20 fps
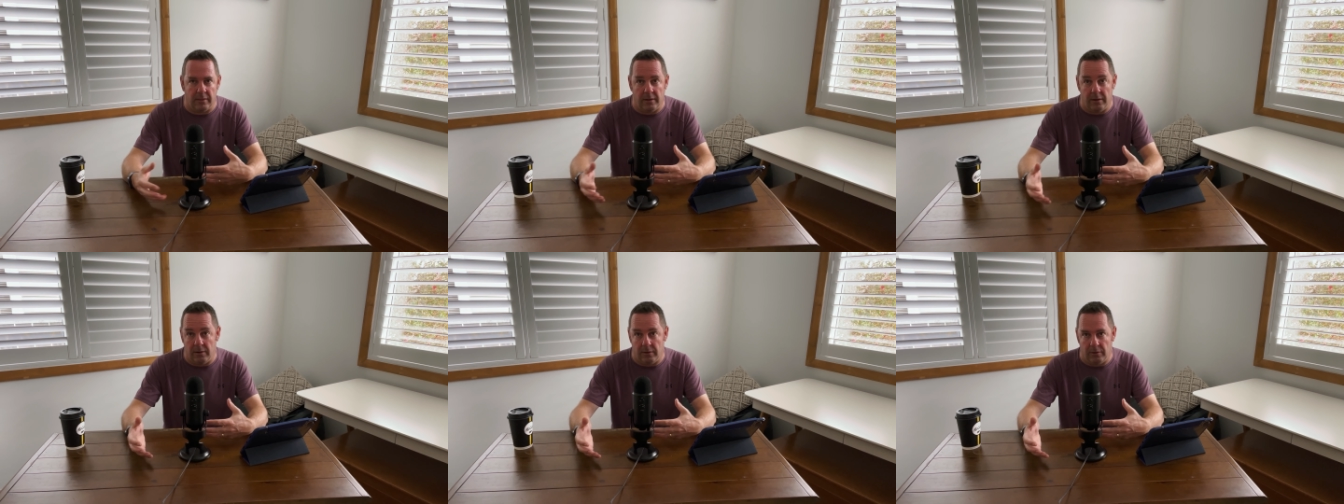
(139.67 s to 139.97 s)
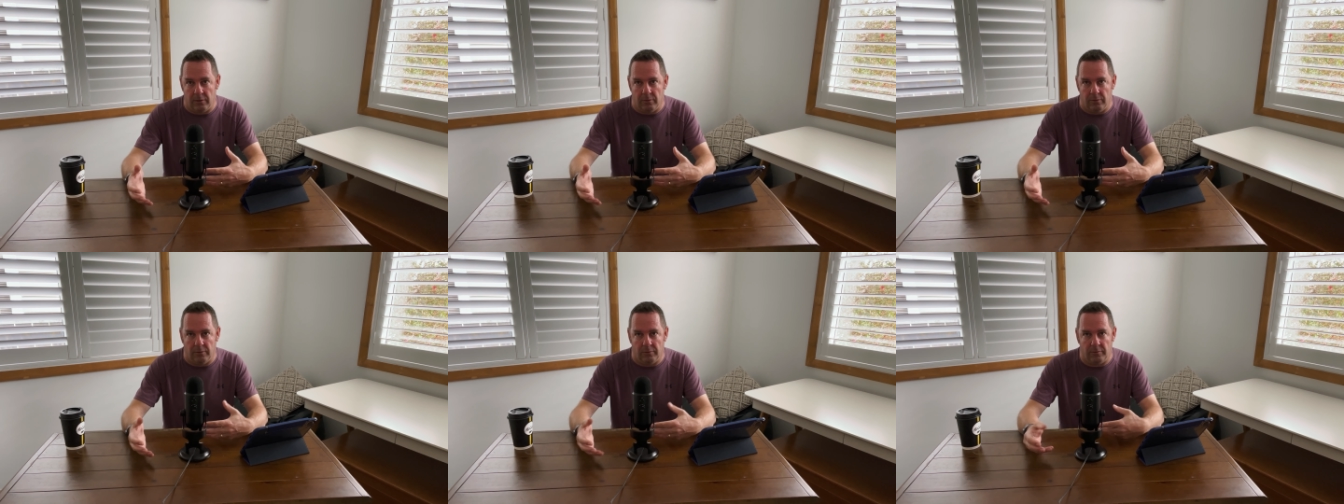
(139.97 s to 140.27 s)
that I
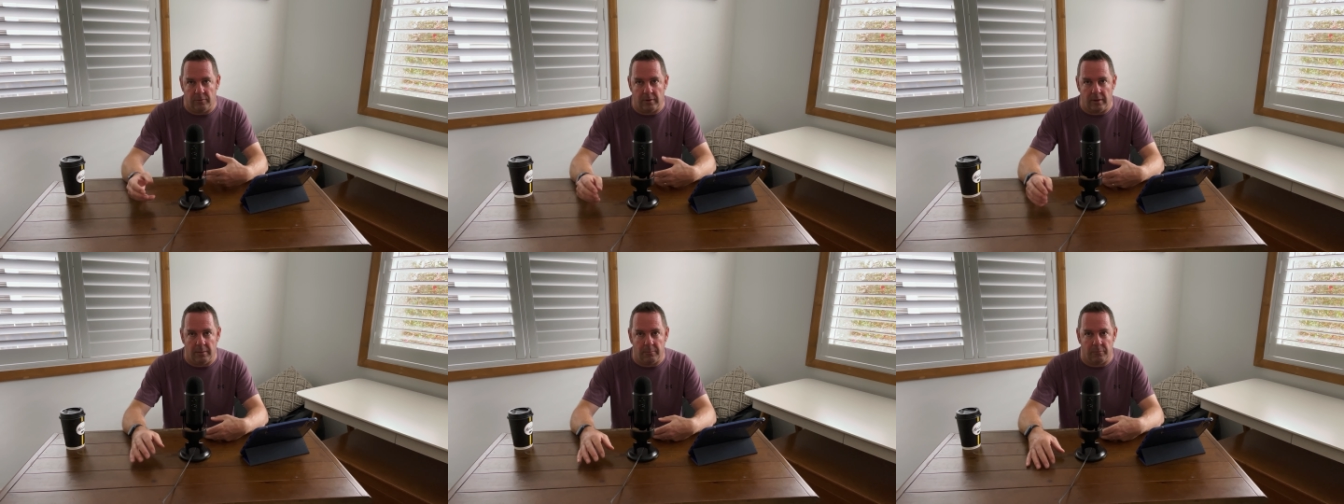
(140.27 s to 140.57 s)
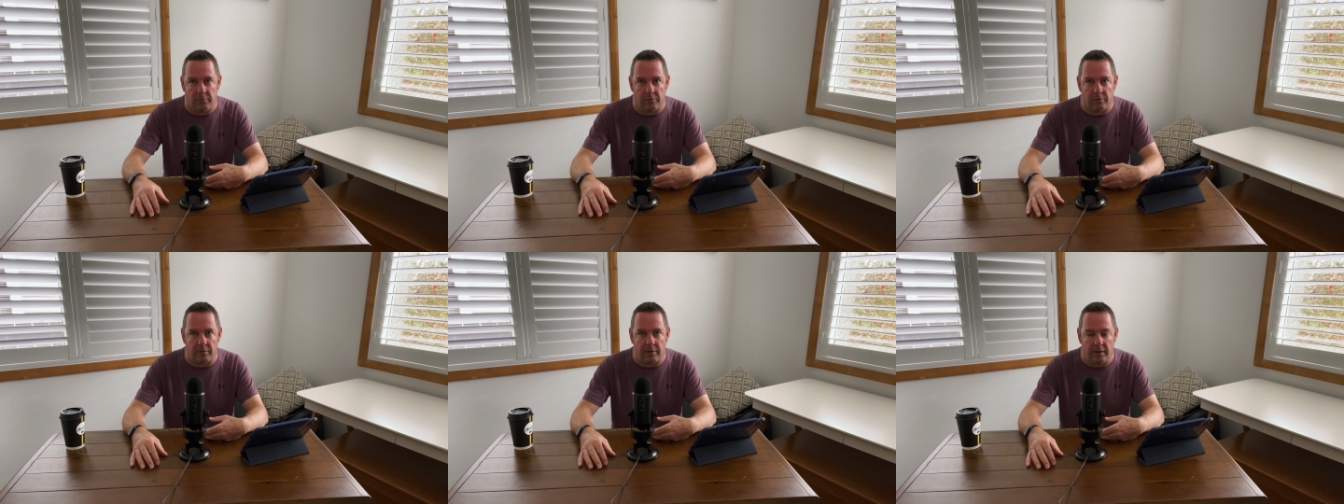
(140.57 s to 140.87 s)
use
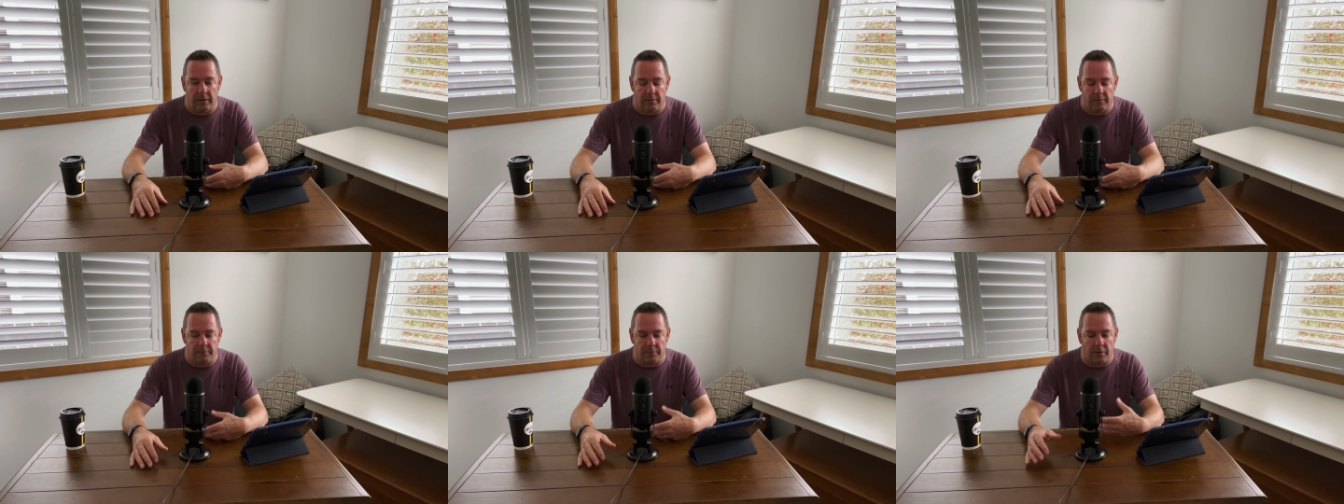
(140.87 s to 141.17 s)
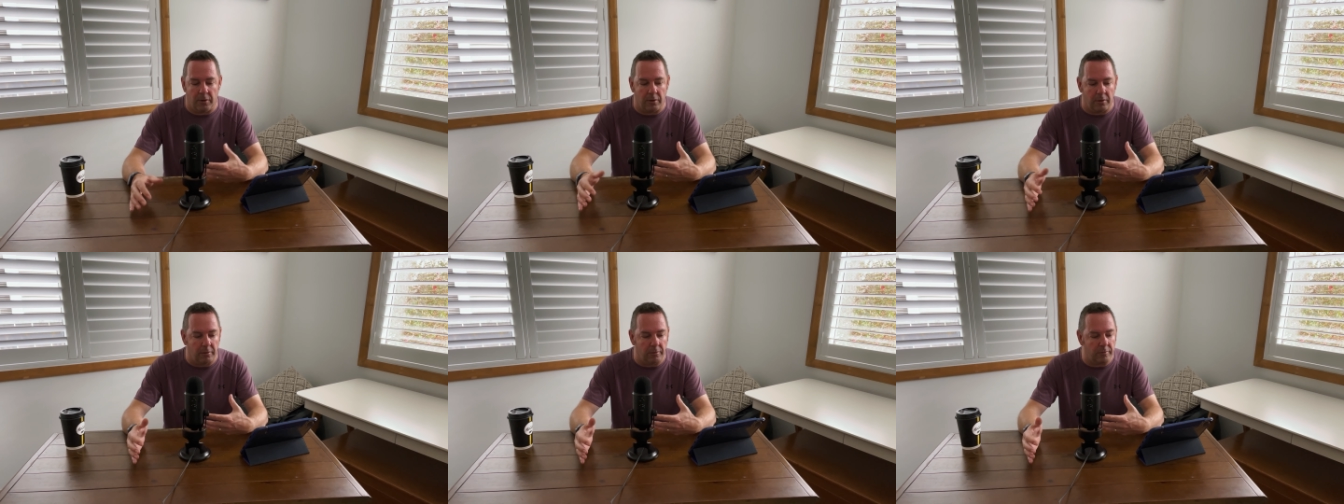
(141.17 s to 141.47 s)
um, to create the
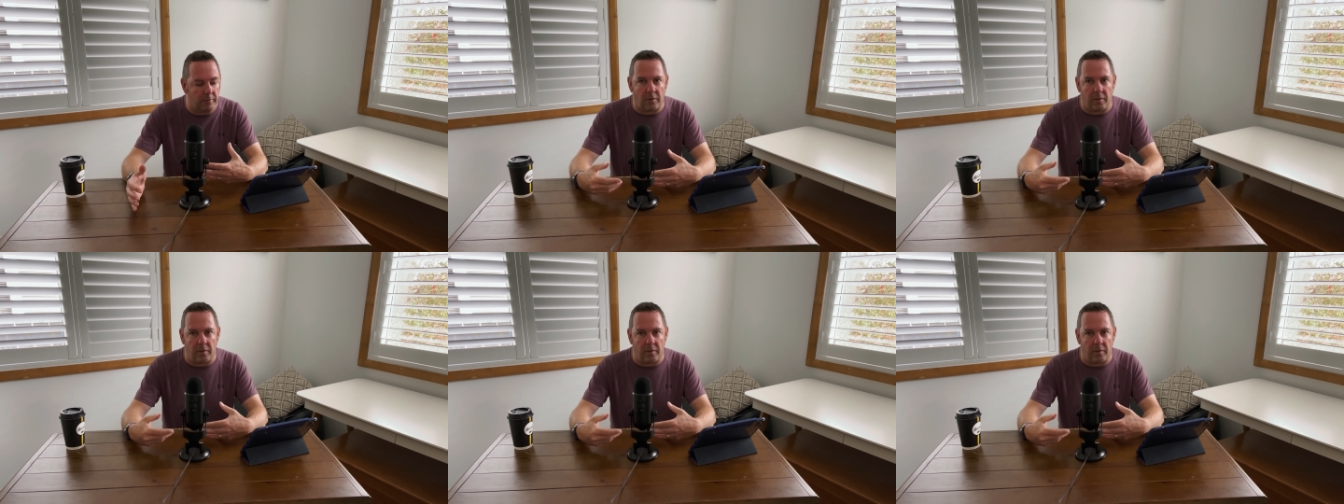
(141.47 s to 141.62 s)
photos.